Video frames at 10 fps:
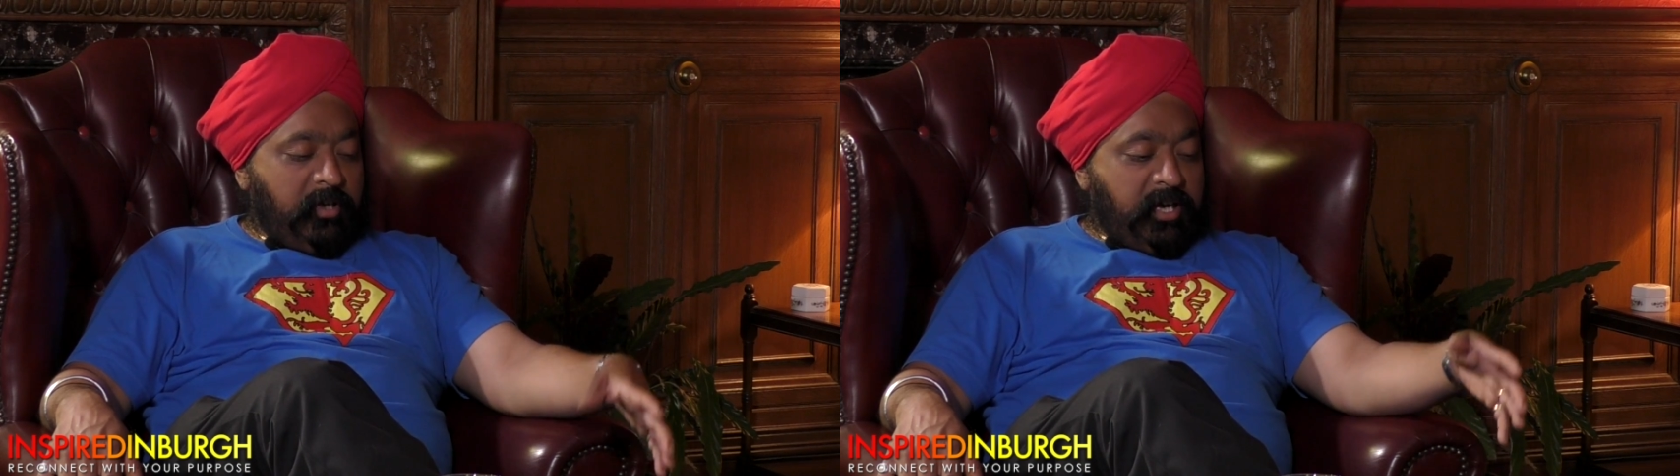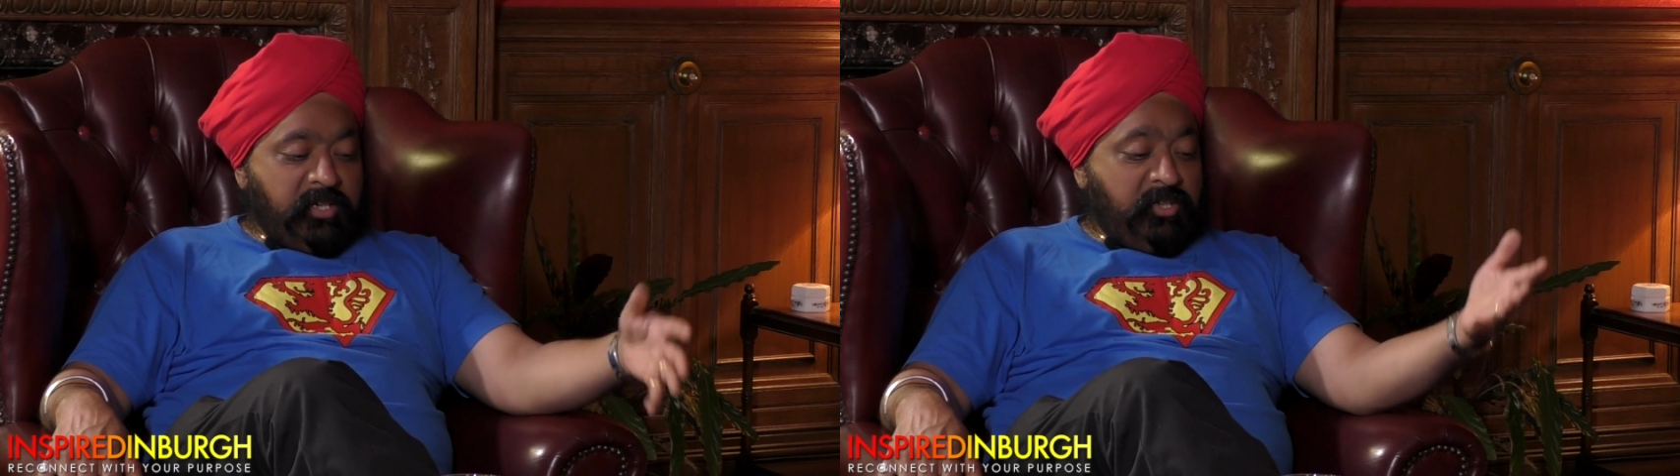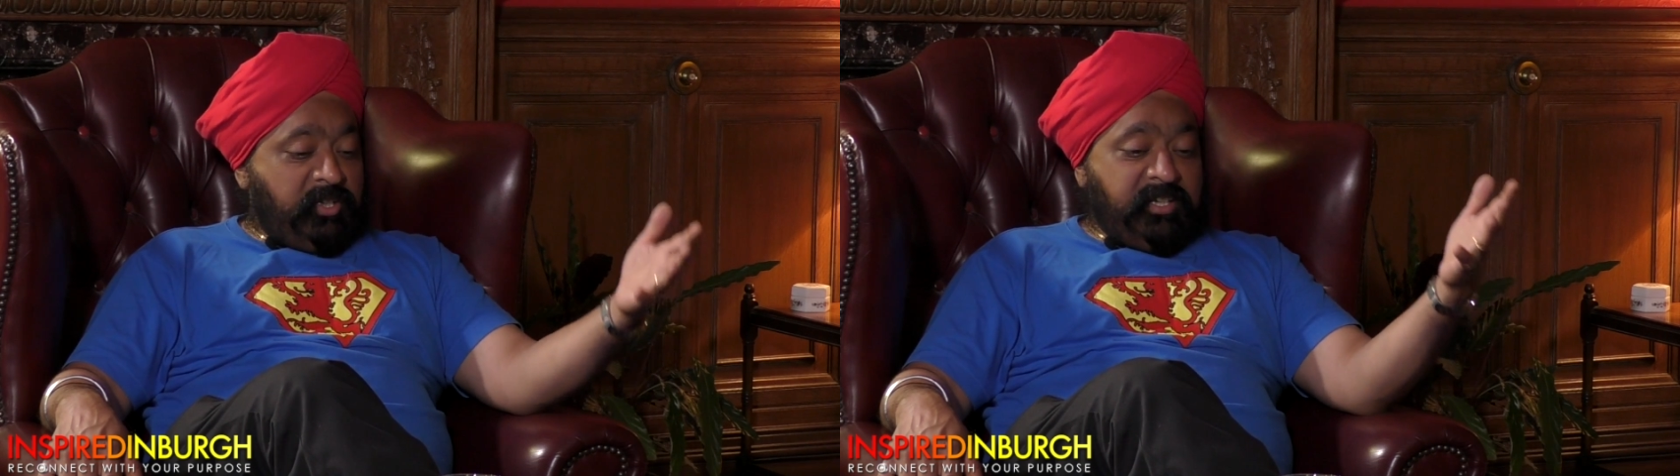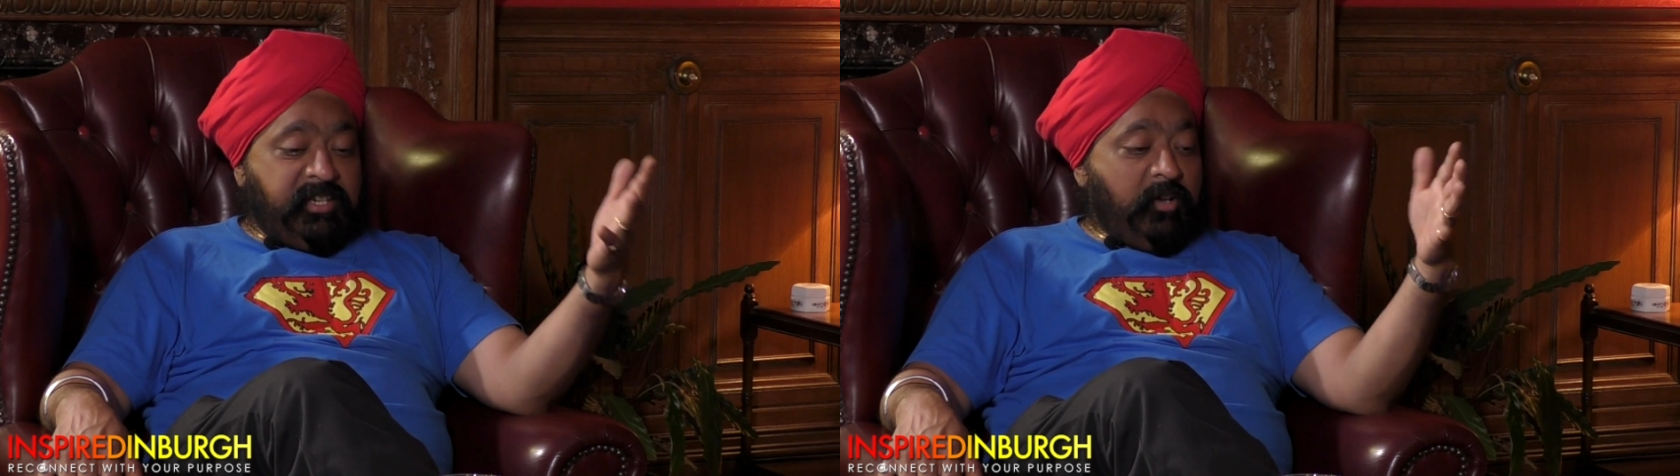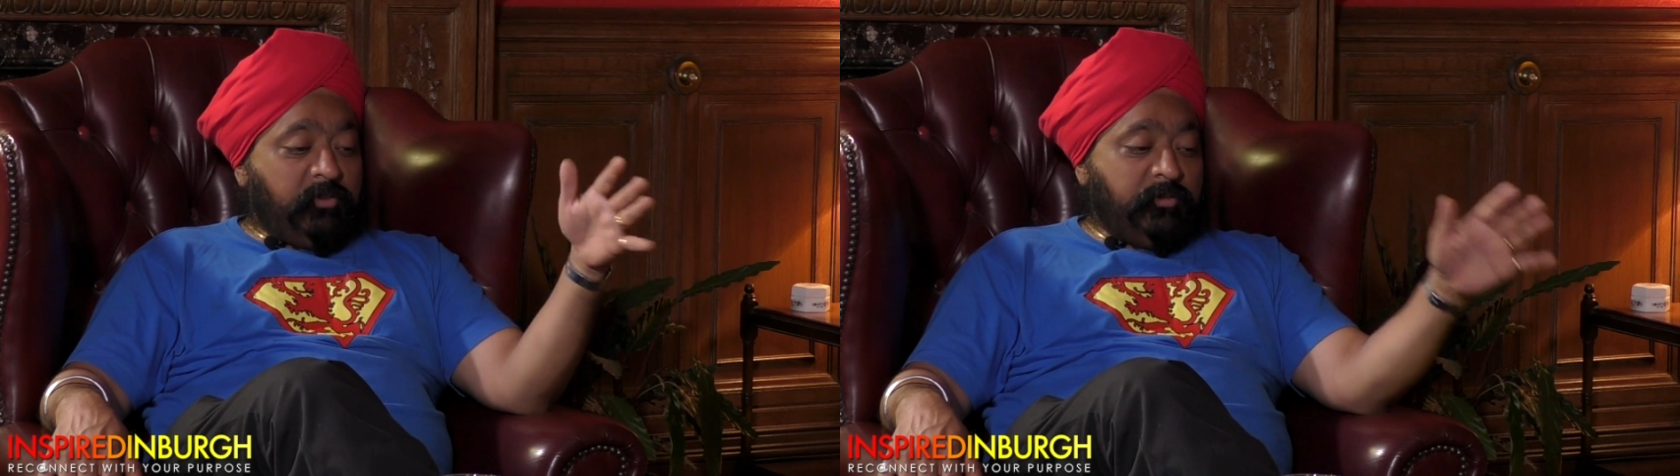and you can
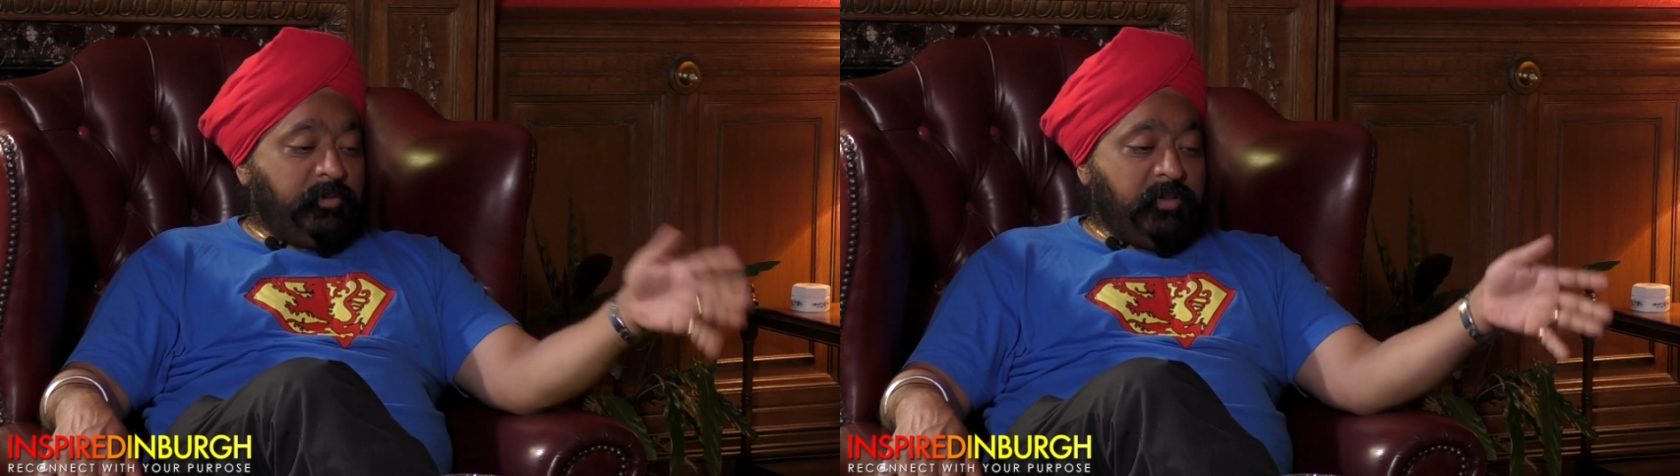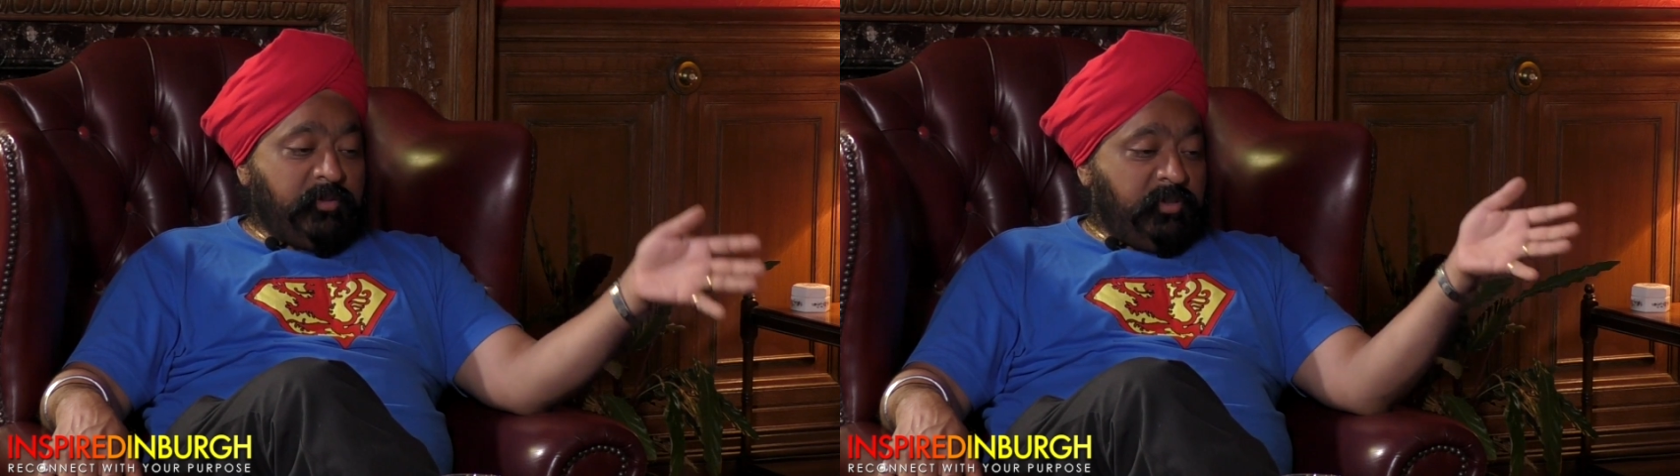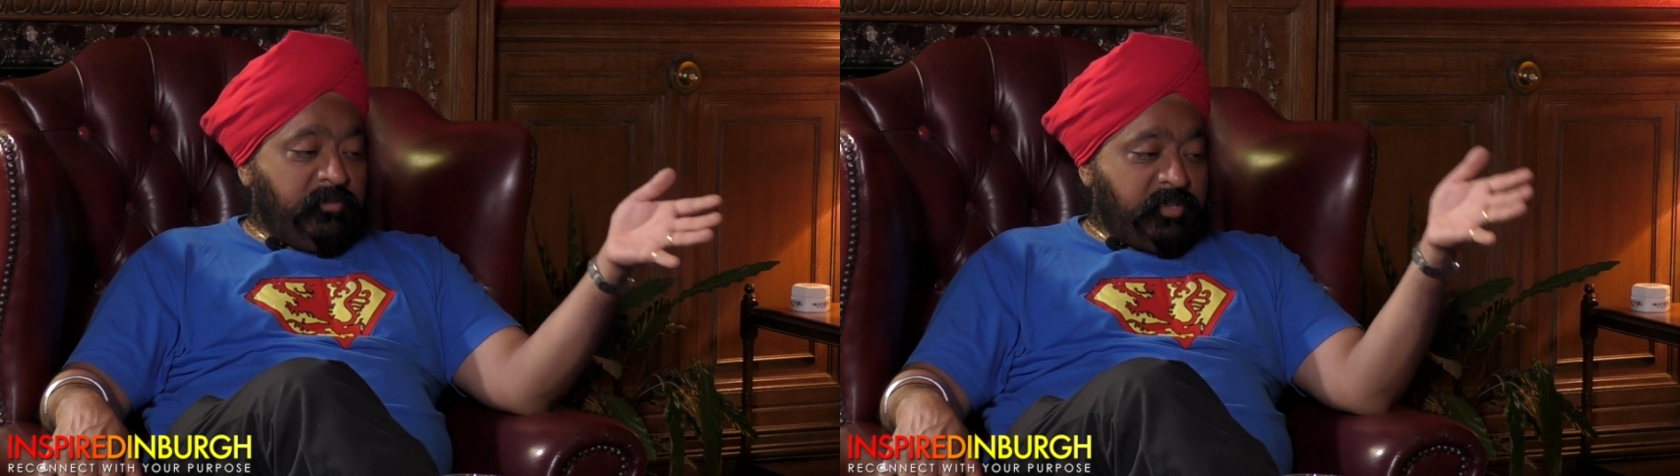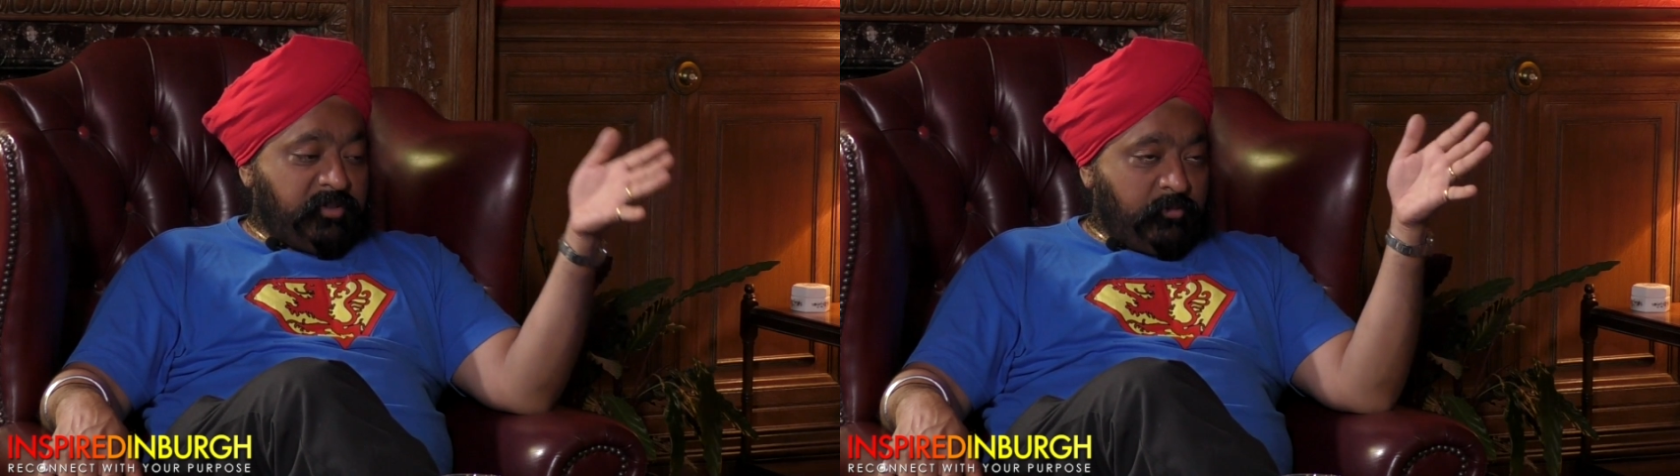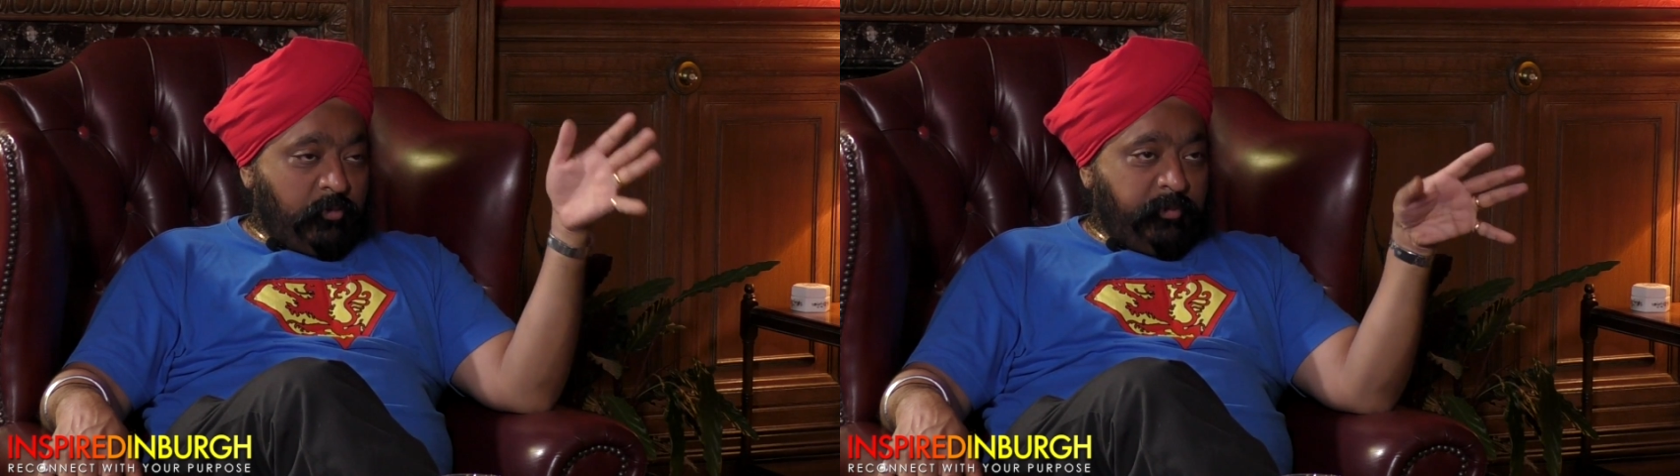tell sometimes when you've
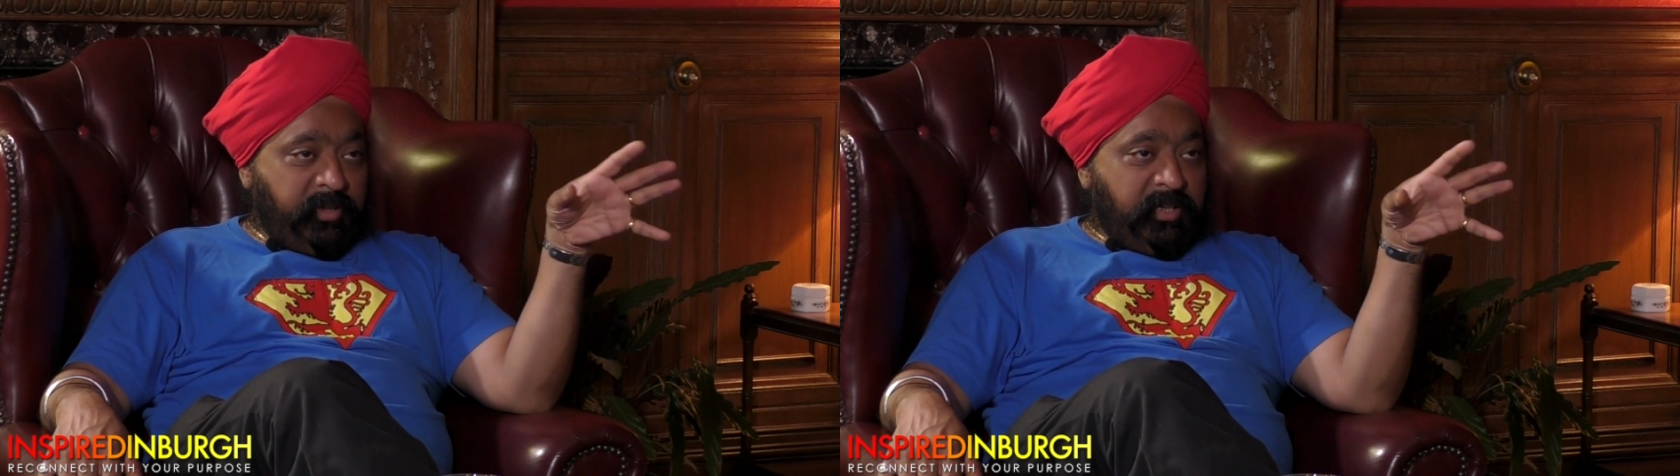just not been